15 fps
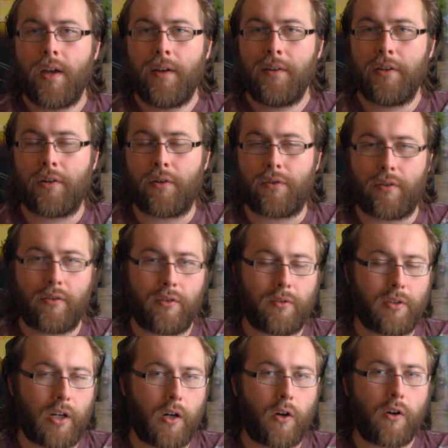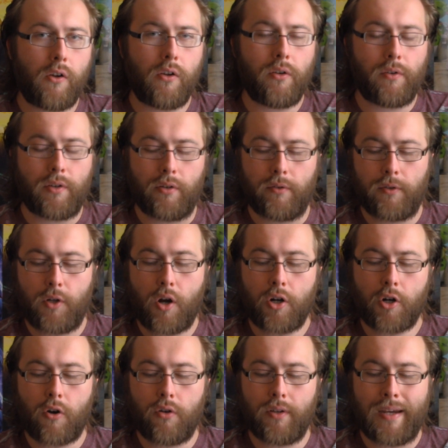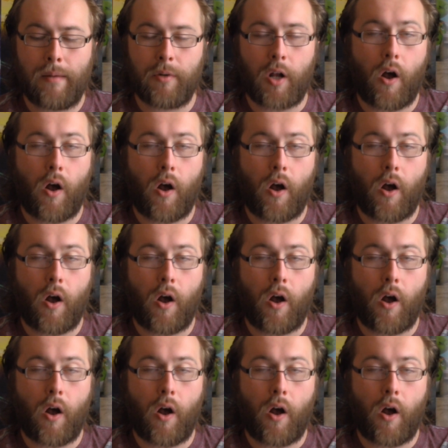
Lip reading: You know, the young girl named